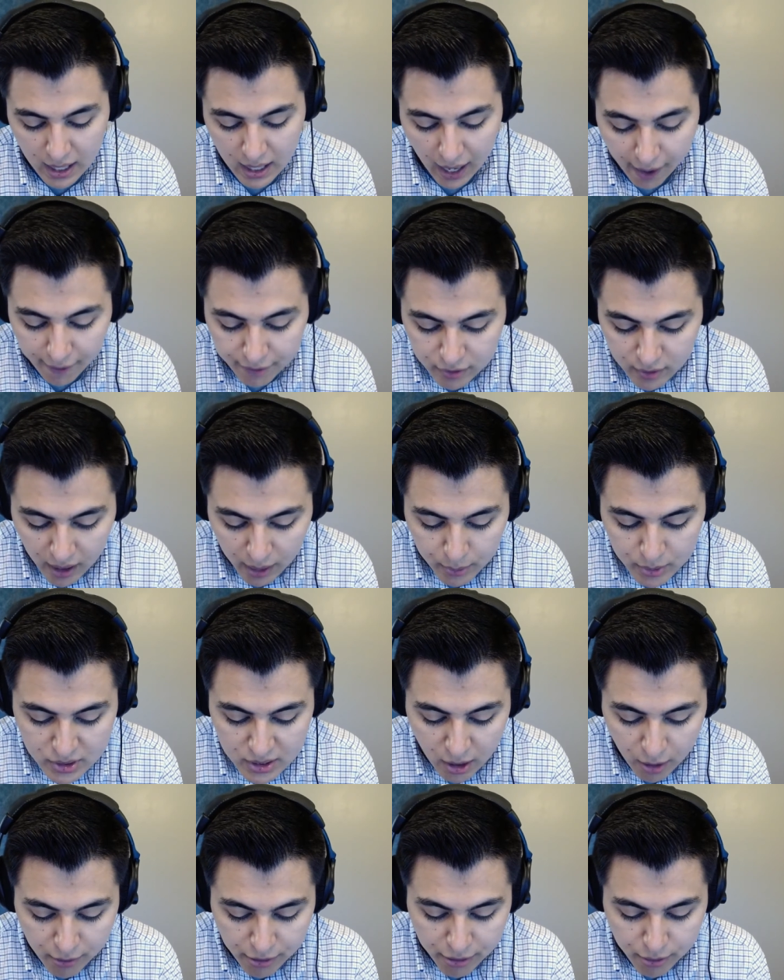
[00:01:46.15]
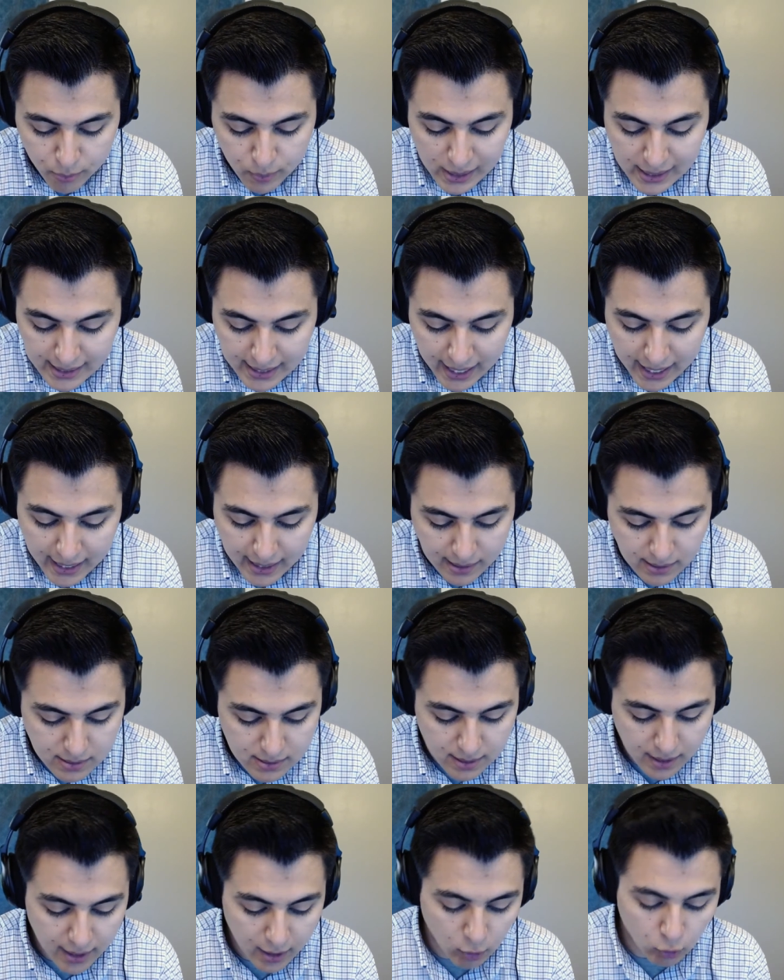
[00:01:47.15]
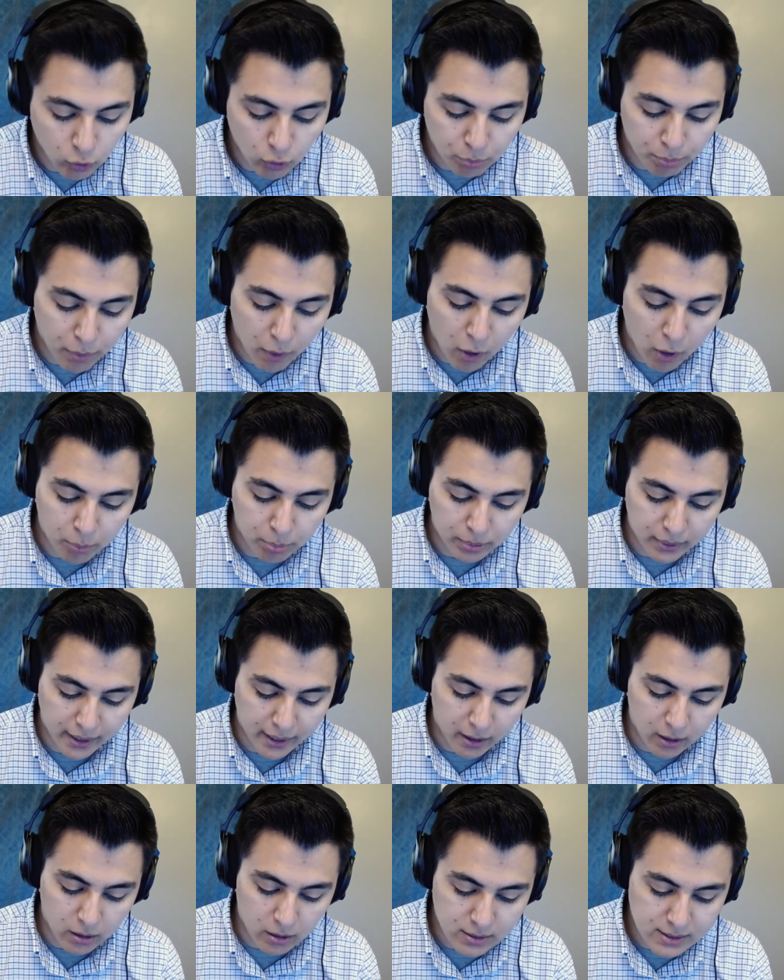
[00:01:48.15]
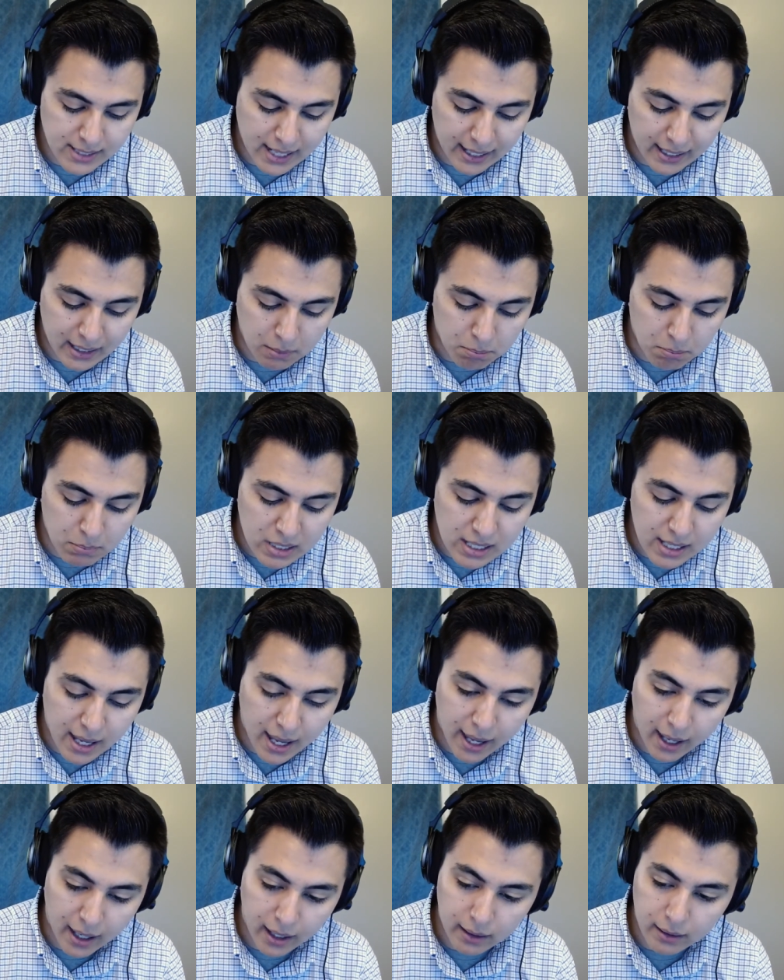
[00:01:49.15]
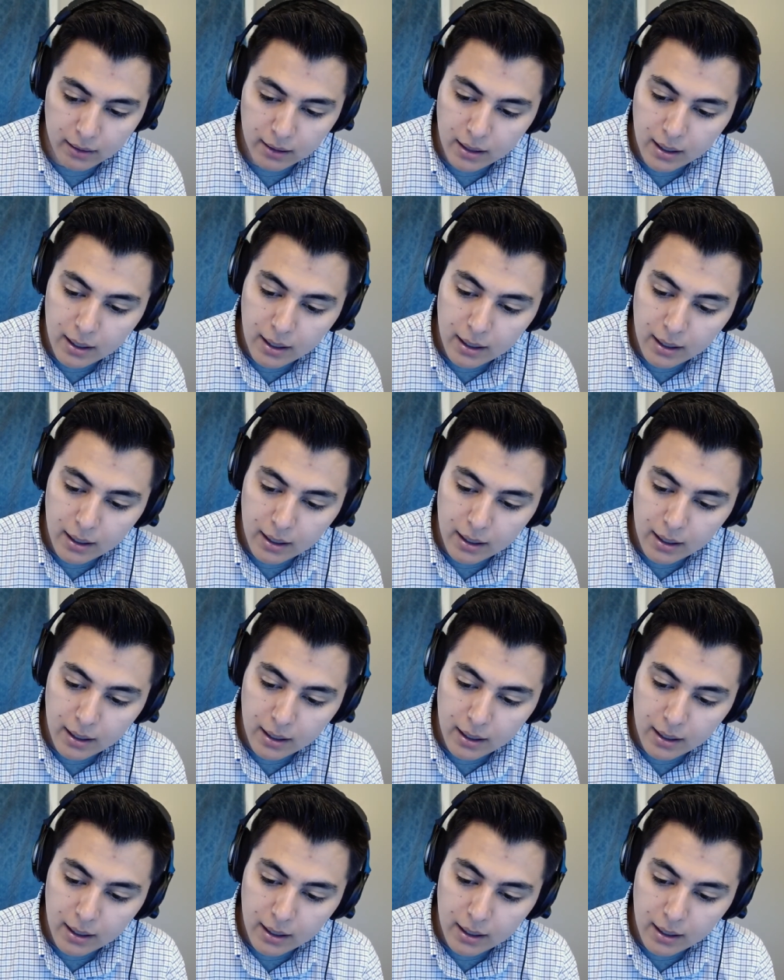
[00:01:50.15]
After I was there three days, an old ball player, Danny Meehan,